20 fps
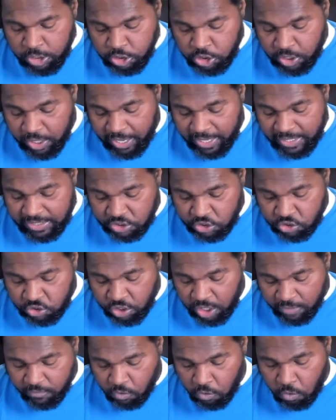She has
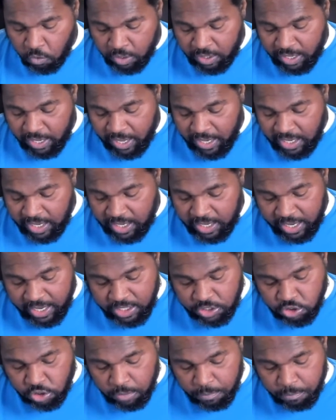never, on any
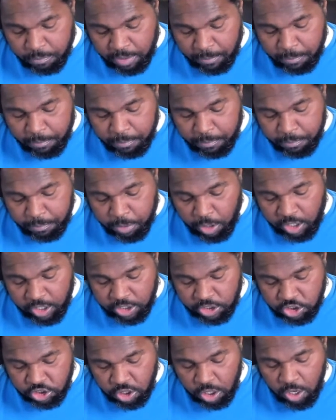occasion, been
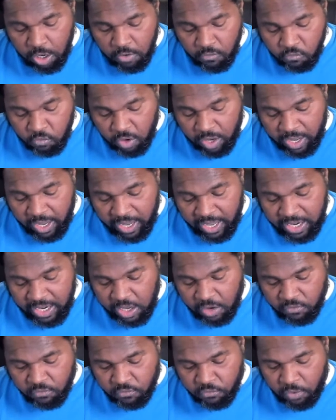punished for
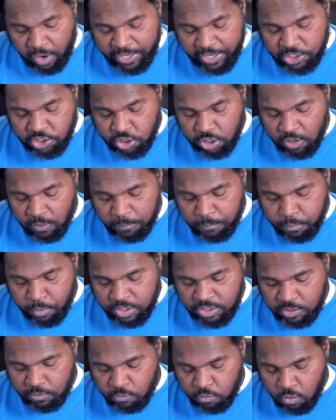any infraction of
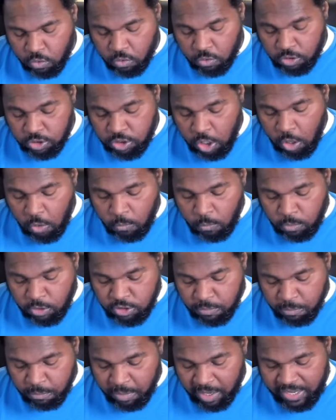prison rules
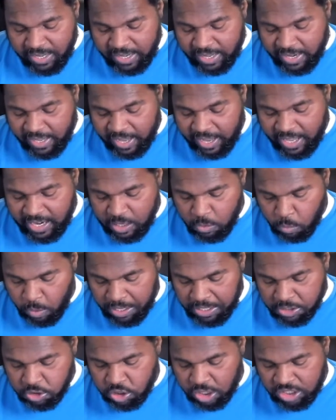which might in any
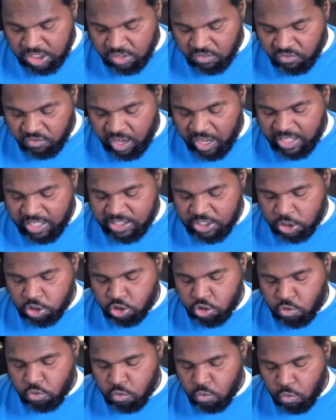way justify
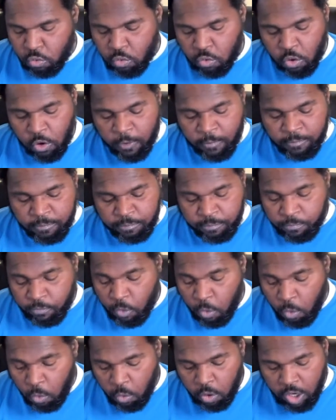such cruel
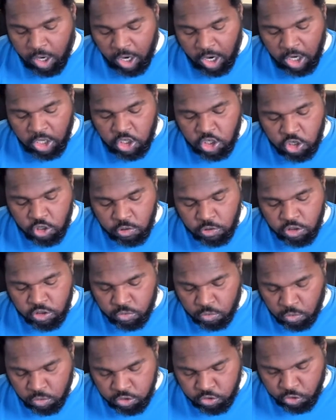or
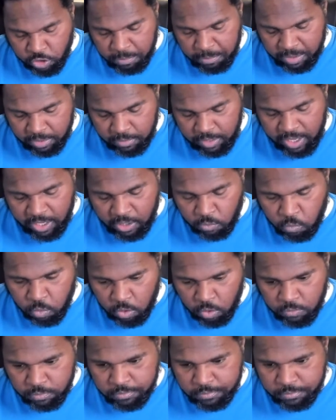unusual treatment. End
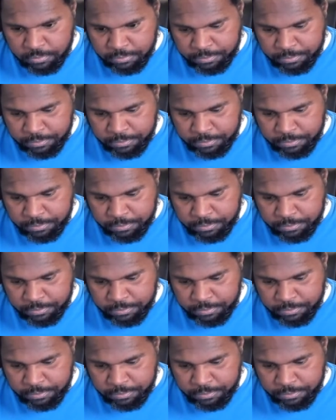quote.